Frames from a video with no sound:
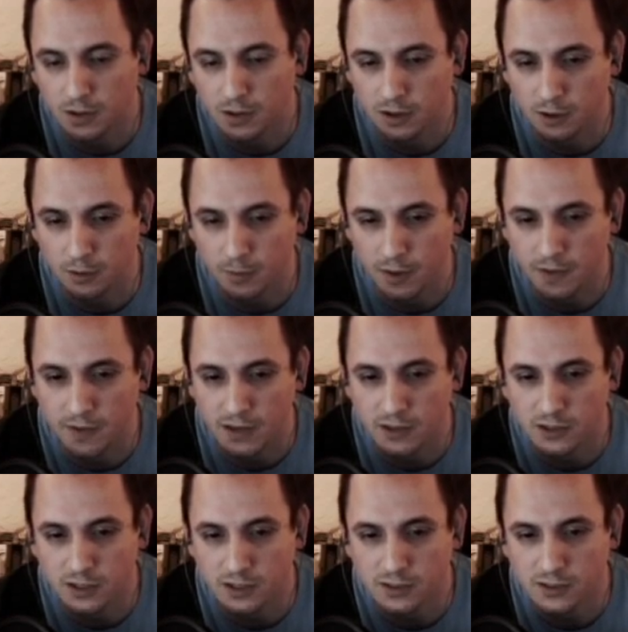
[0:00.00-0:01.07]
and
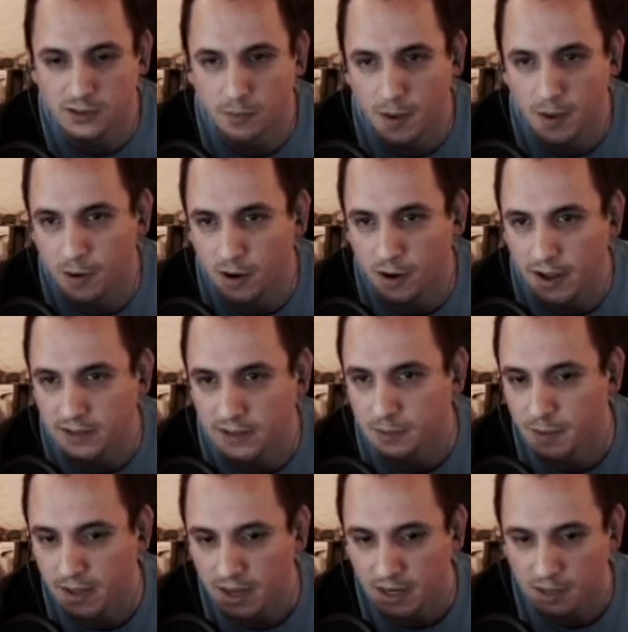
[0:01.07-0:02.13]
then just memorize the
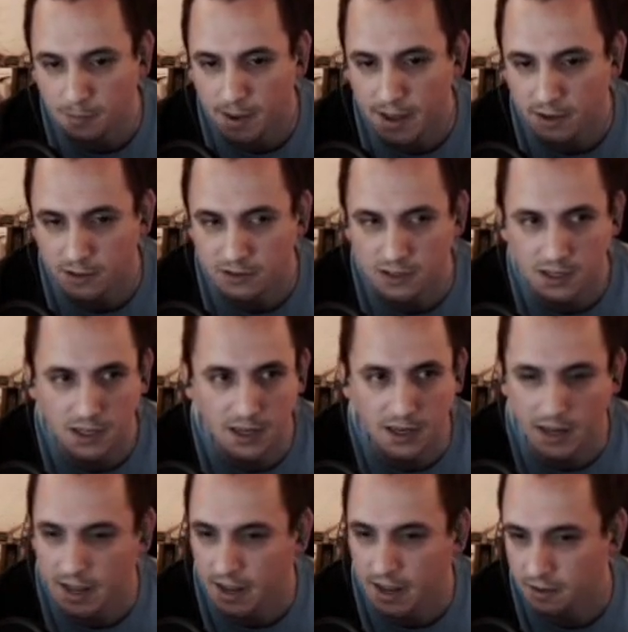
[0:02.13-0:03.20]
beginning patterns that he
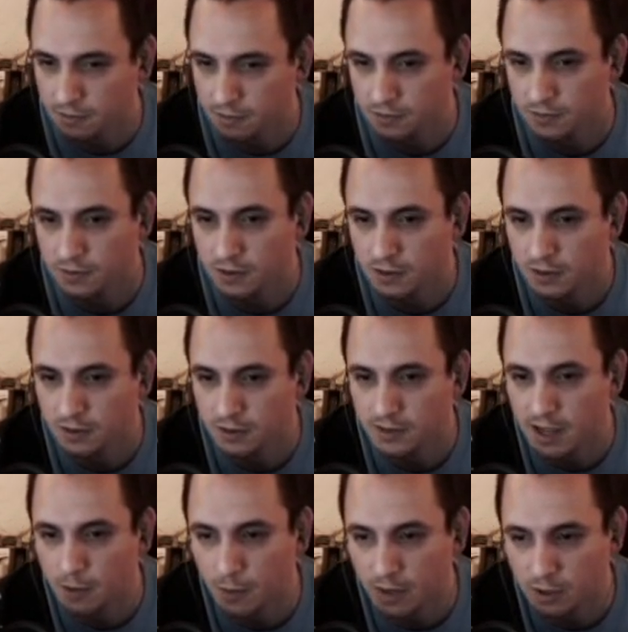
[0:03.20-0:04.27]
can have.
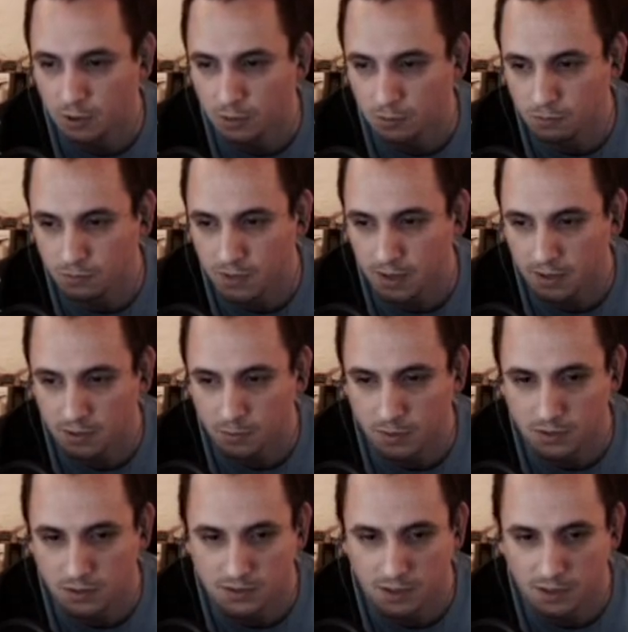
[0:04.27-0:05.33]
That way you take the most